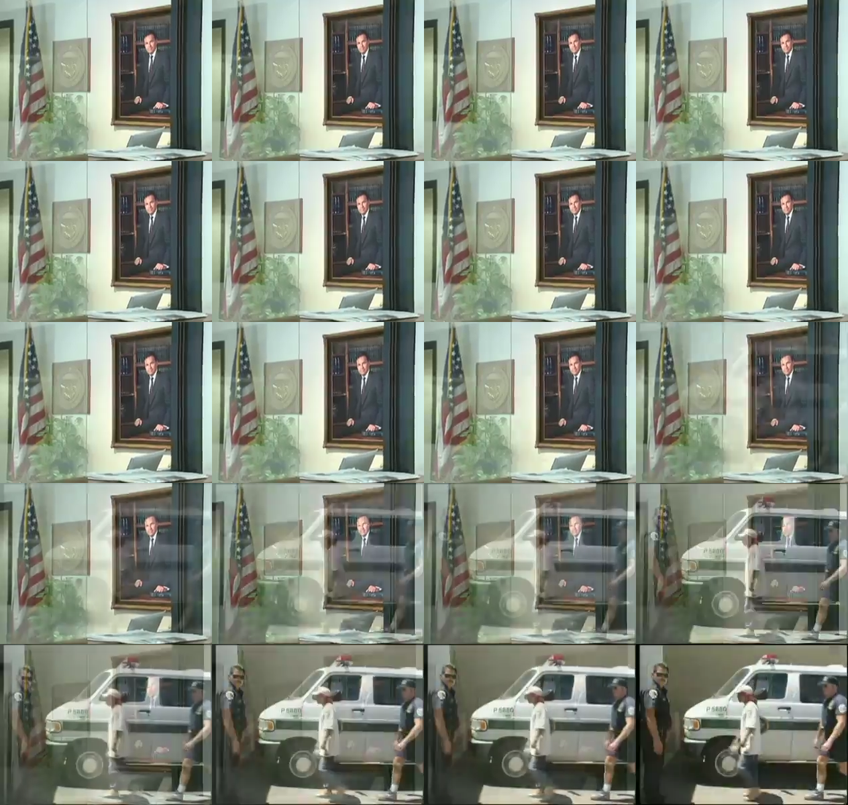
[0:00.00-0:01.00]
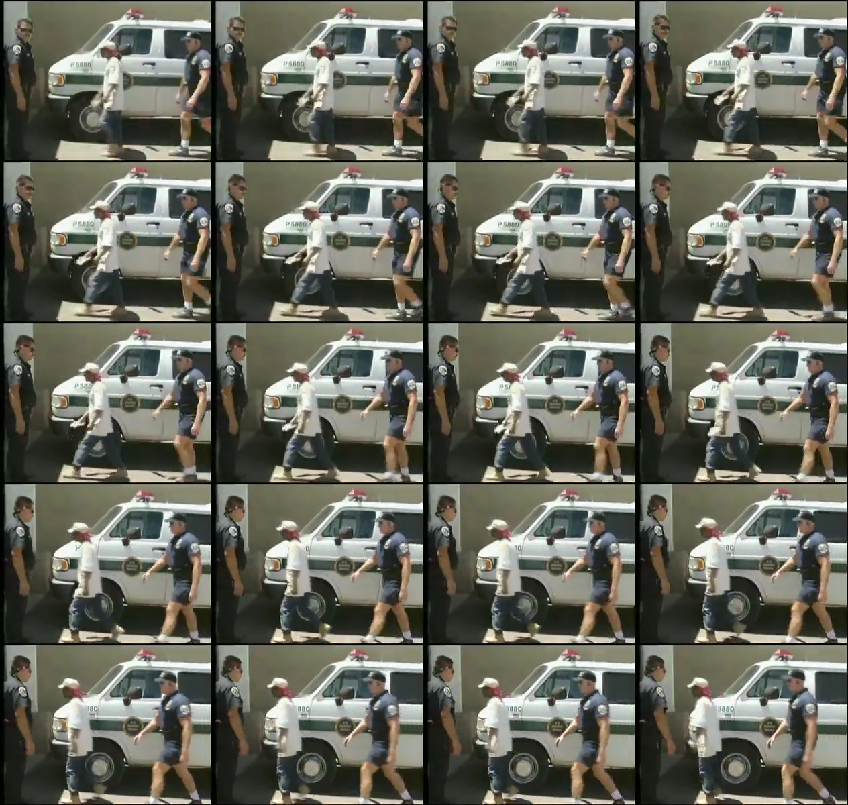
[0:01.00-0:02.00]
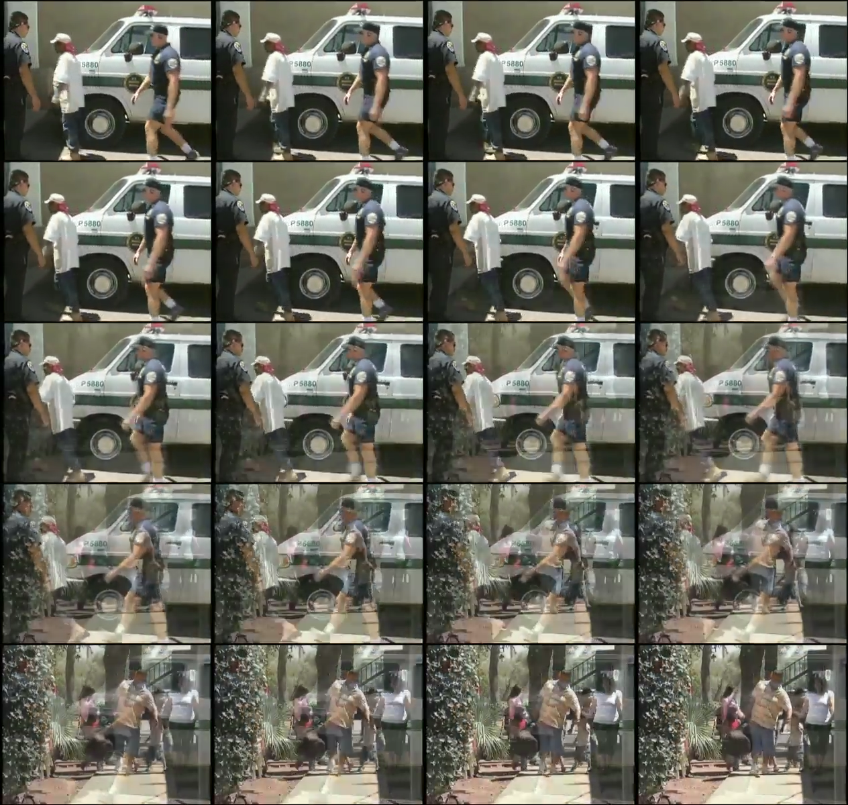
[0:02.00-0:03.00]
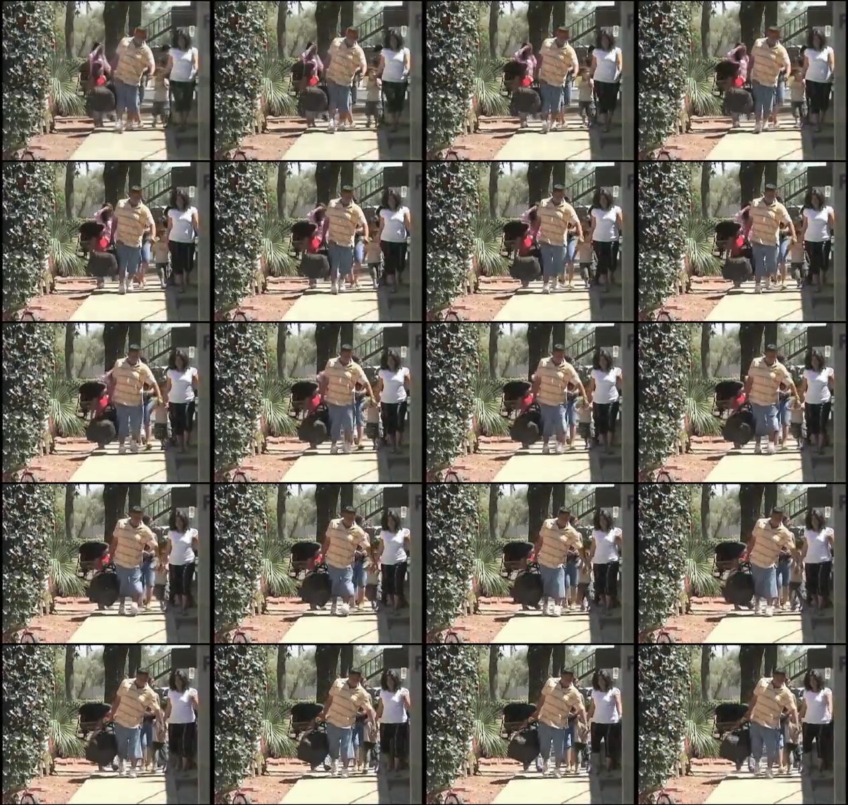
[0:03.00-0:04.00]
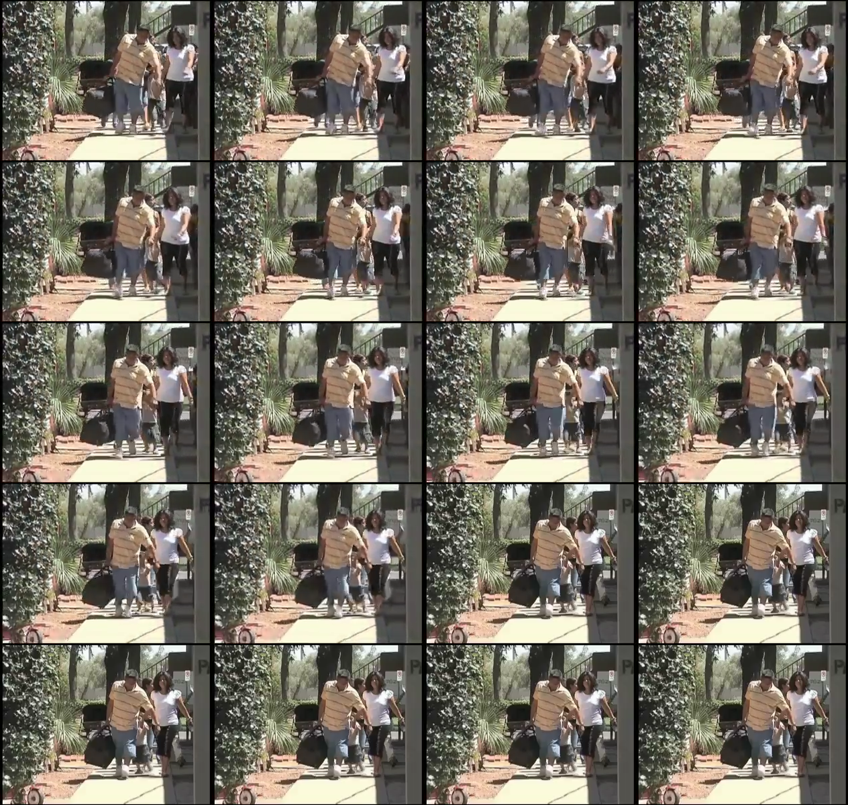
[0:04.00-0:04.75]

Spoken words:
No face is visible, so there are no lips to read.